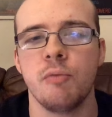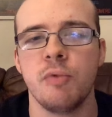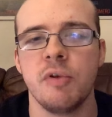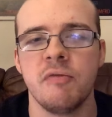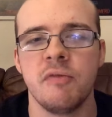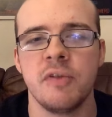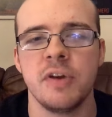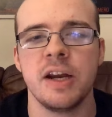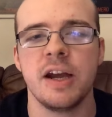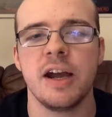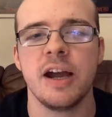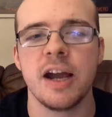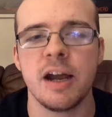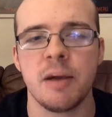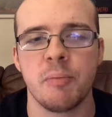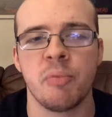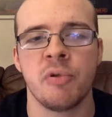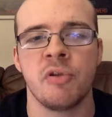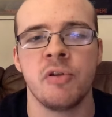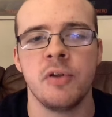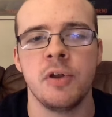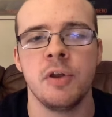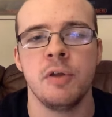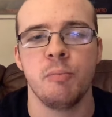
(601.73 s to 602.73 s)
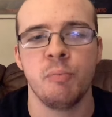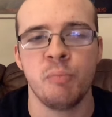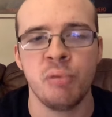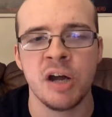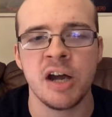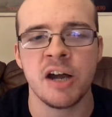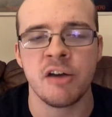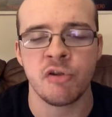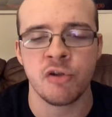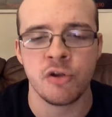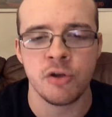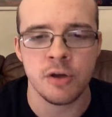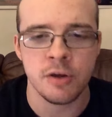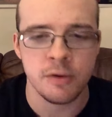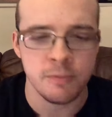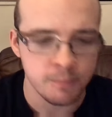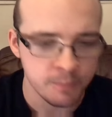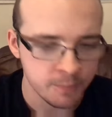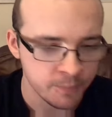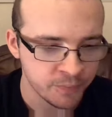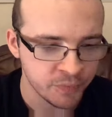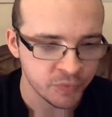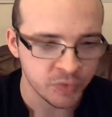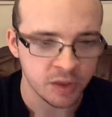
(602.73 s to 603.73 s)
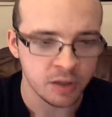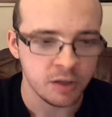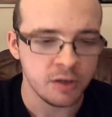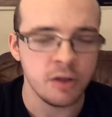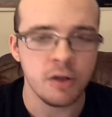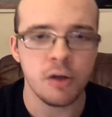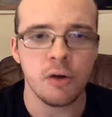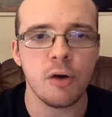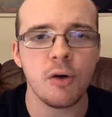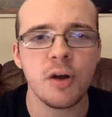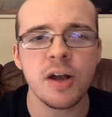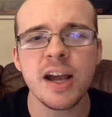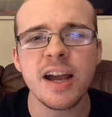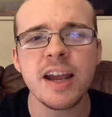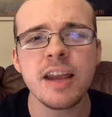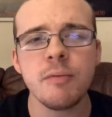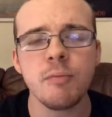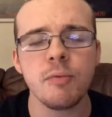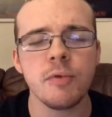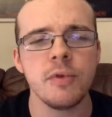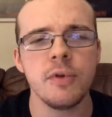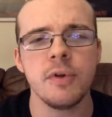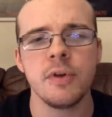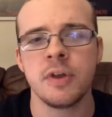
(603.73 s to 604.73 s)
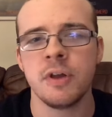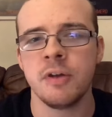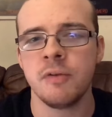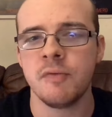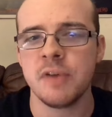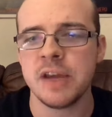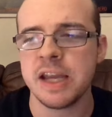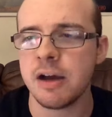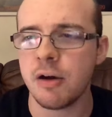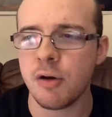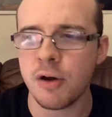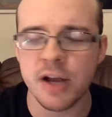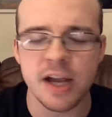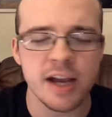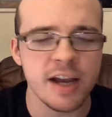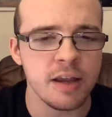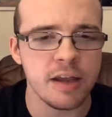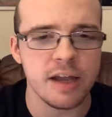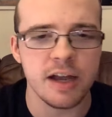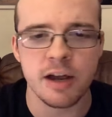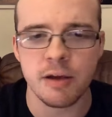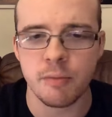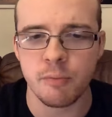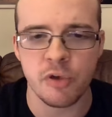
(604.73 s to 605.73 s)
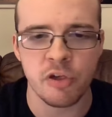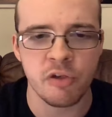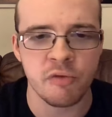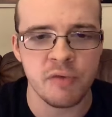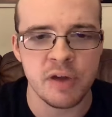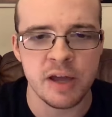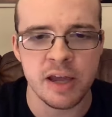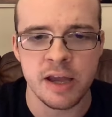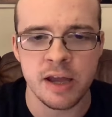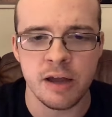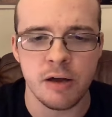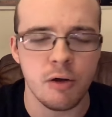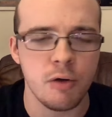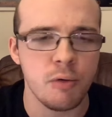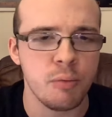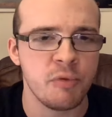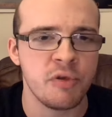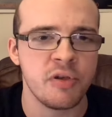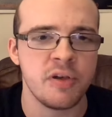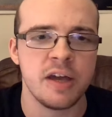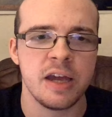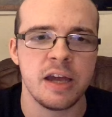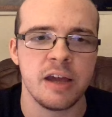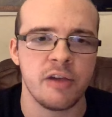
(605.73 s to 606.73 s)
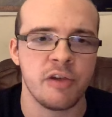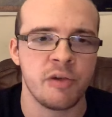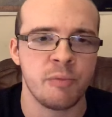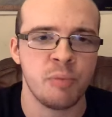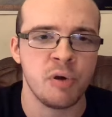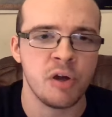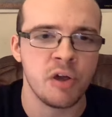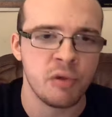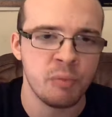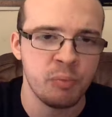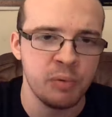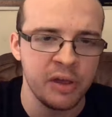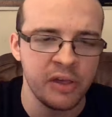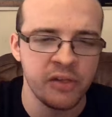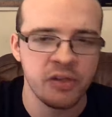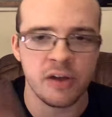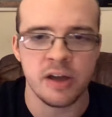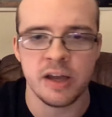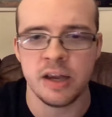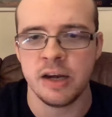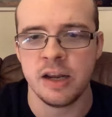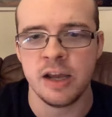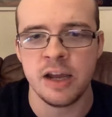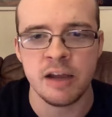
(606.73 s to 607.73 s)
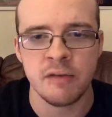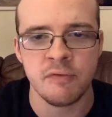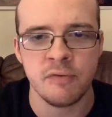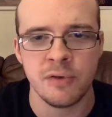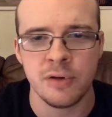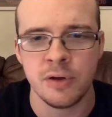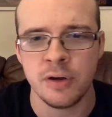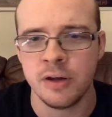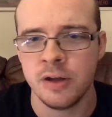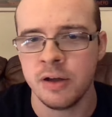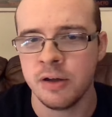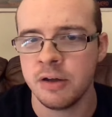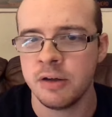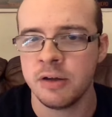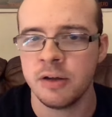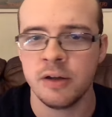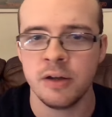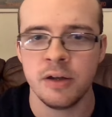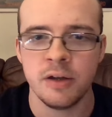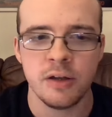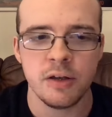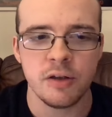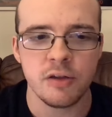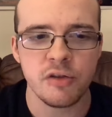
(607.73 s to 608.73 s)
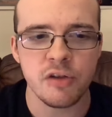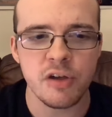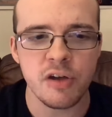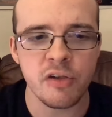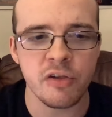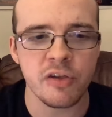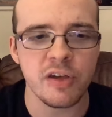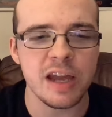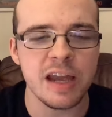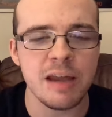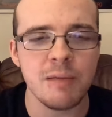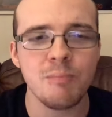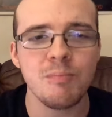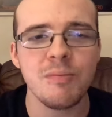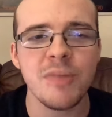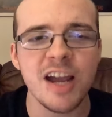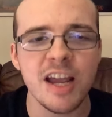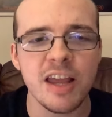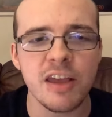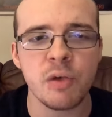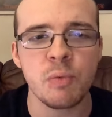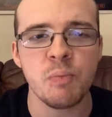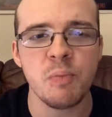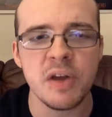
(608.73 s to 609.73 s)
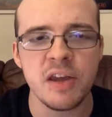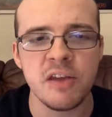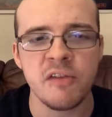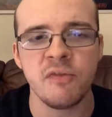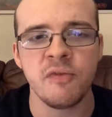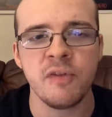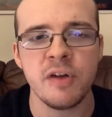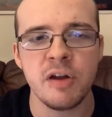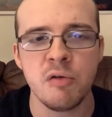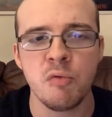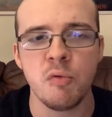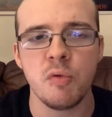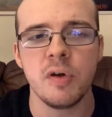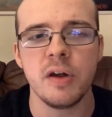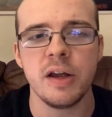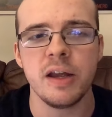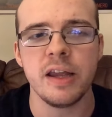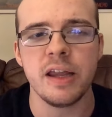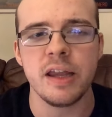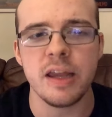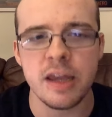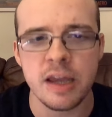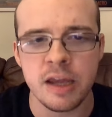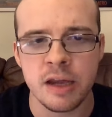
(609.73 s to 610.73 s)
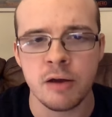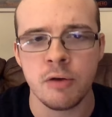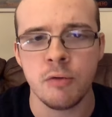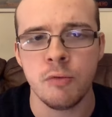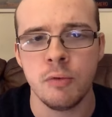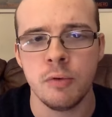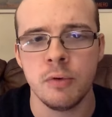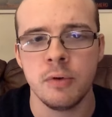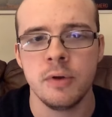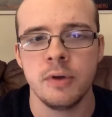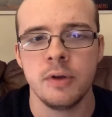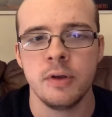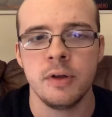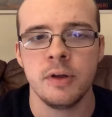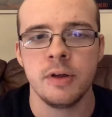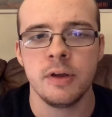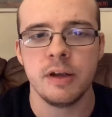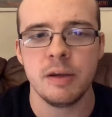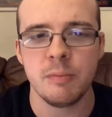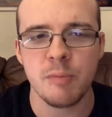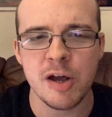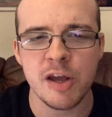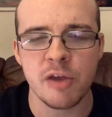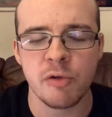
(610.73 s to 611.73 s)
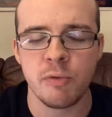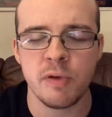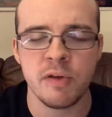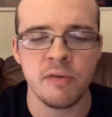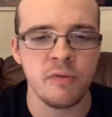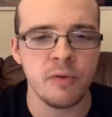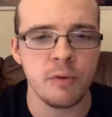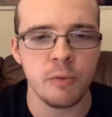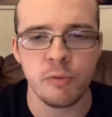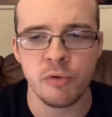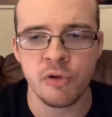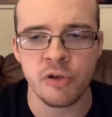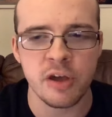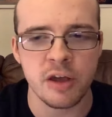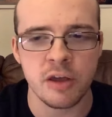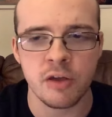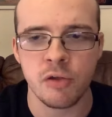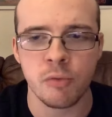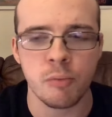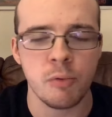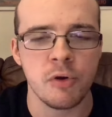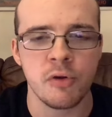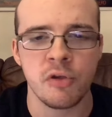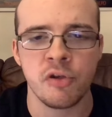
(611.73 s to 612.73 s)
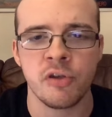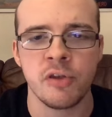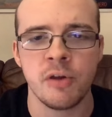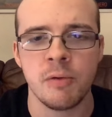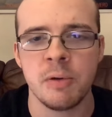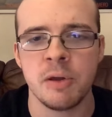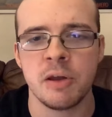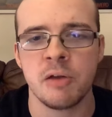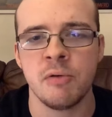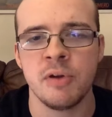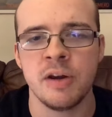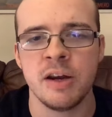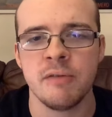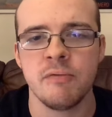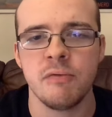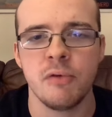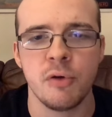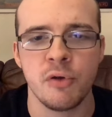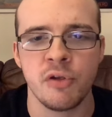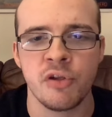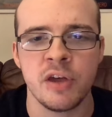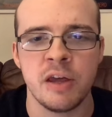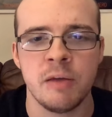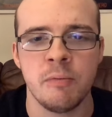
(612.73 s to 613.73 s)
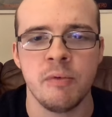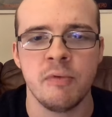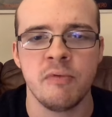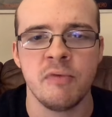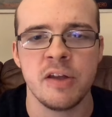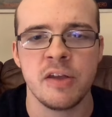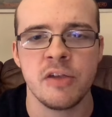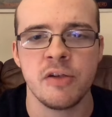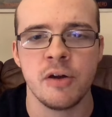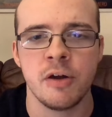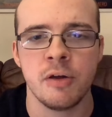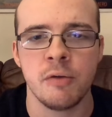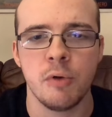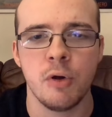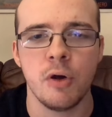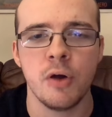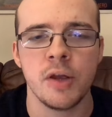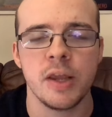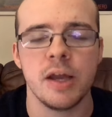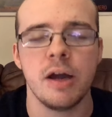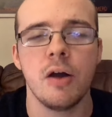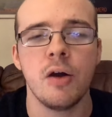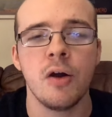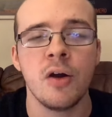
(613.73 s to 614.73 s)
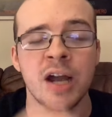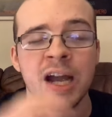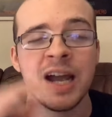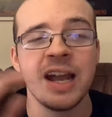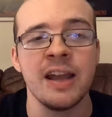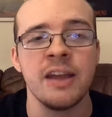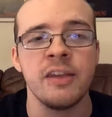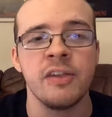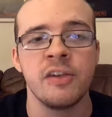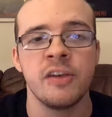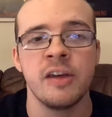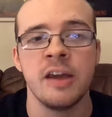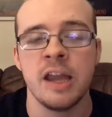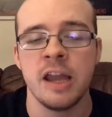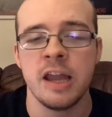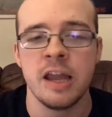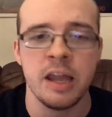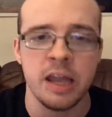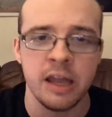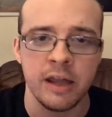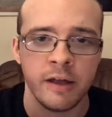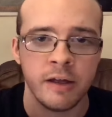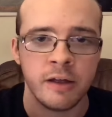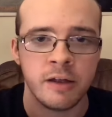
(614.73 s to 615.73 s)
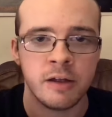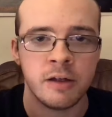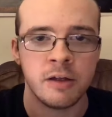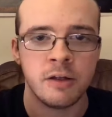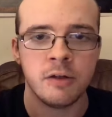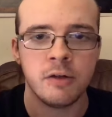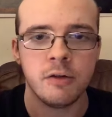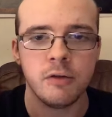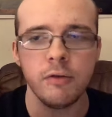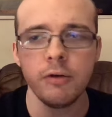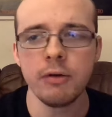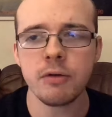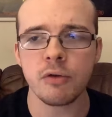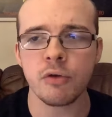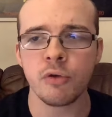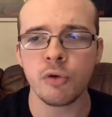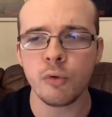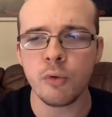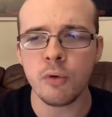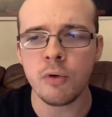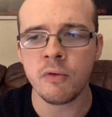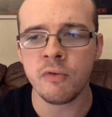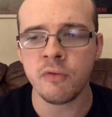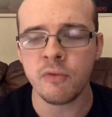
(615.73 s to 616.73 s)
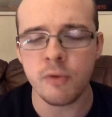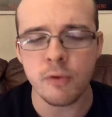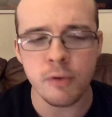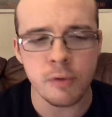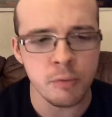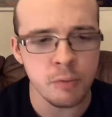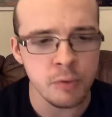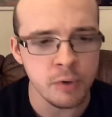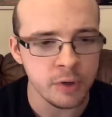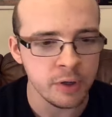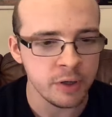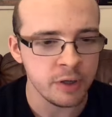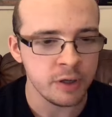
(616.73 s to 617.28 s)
with an absolute passion. I hate the look of it. I hate the atmosphere. Obviously, it's supposed to be set in heaven. Just, it makes me feel ill. It makes me feel sick to my stomach whenever I see the video. I hate it. It looks awful.